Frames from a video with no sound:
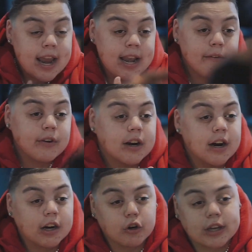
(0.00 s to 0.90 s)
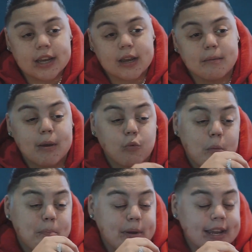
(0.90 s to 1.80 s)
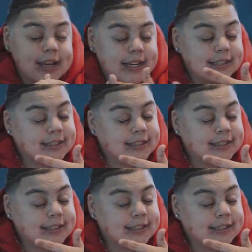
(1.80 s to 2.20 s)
And every hug you give me will be